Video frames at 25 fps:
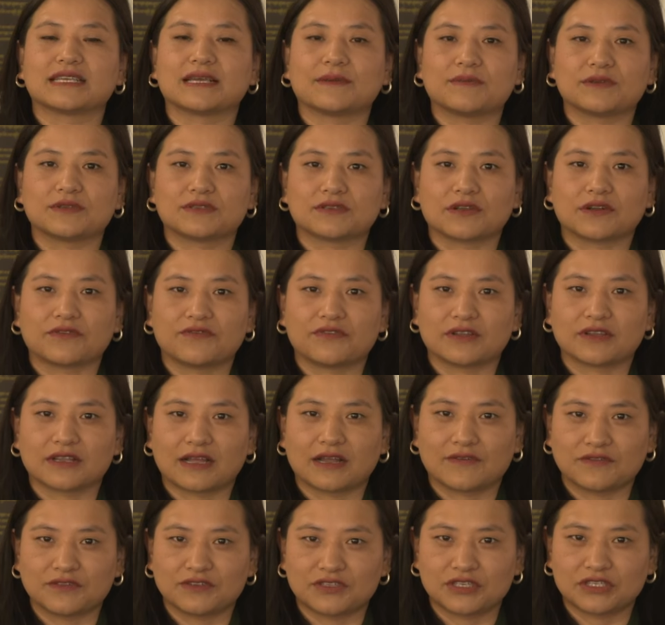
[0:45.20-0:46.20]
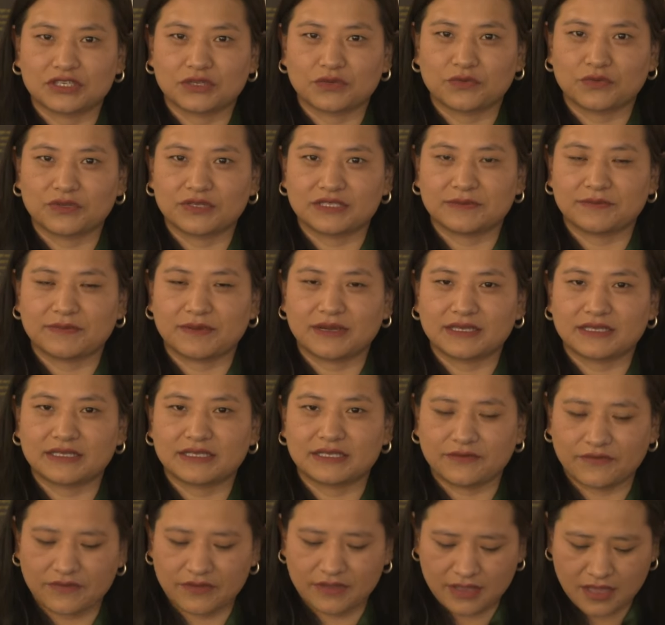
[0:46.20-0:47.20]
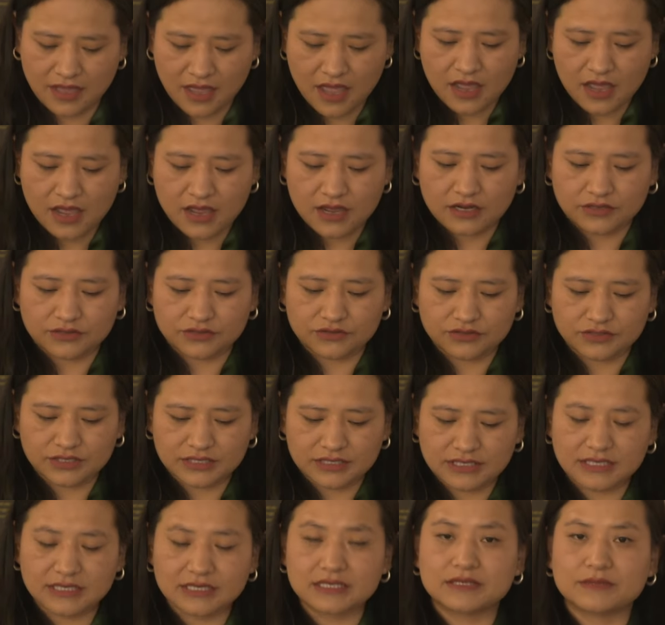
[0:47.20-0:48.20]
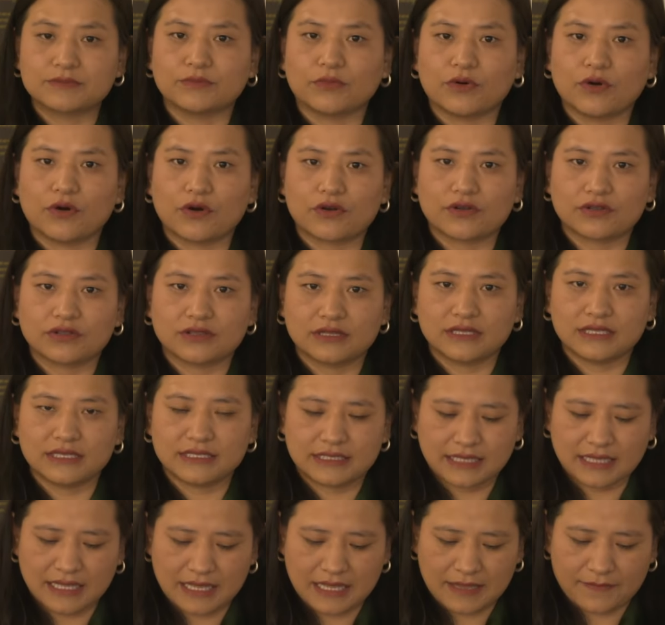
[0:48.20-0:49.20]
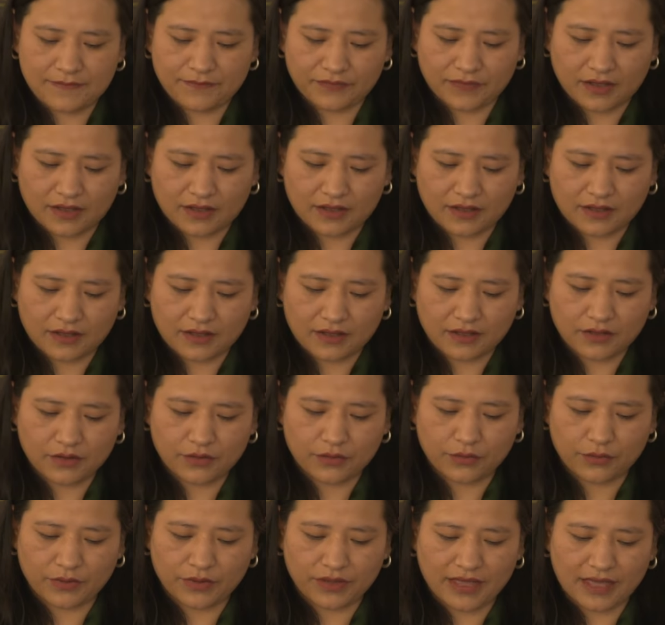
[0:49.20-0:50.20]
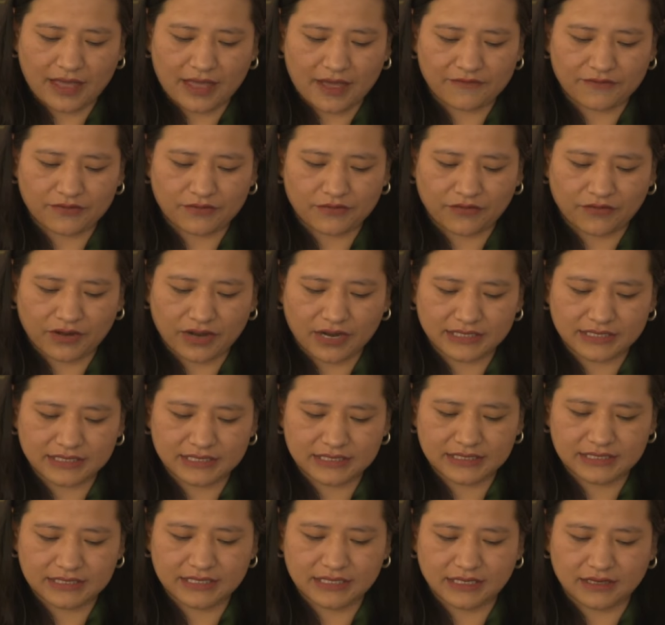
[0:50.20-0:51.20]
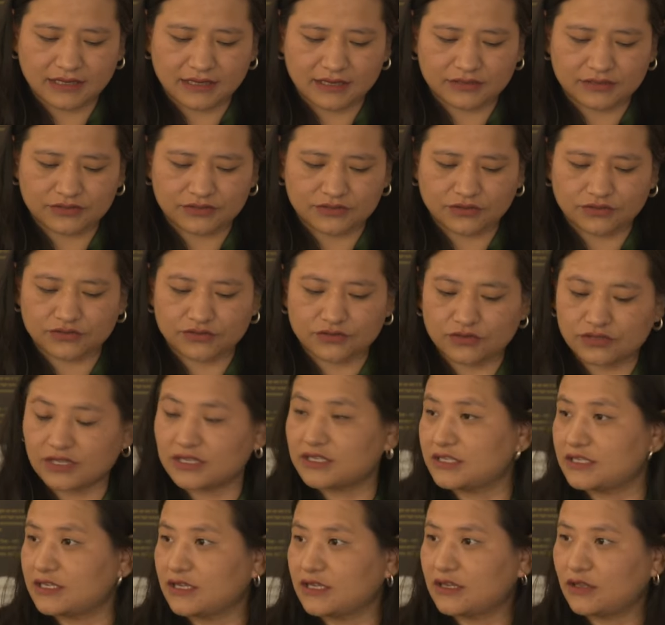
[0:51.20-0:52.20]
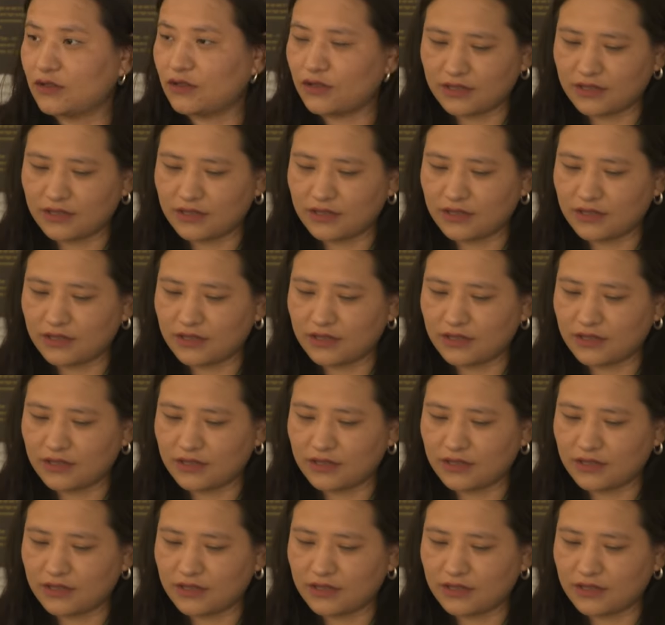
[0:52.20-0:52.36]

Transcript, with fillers: episode of In Conversation with Tibet TV, to discuss more on this theme, uh, we have invited uh, Dr. Tenzin